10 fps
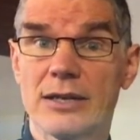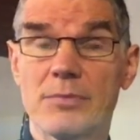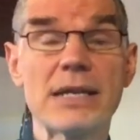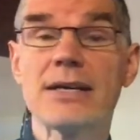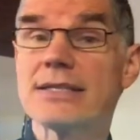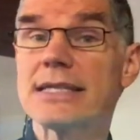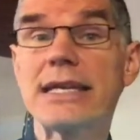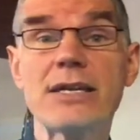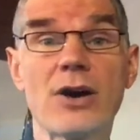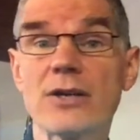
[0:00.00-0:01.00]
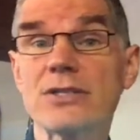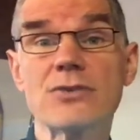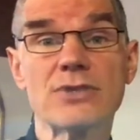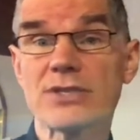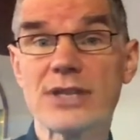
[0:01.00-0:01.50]
Because he
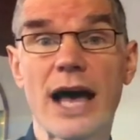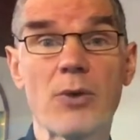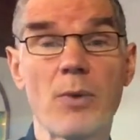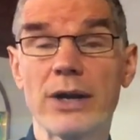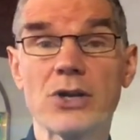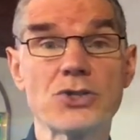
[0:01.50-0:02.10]
also does not want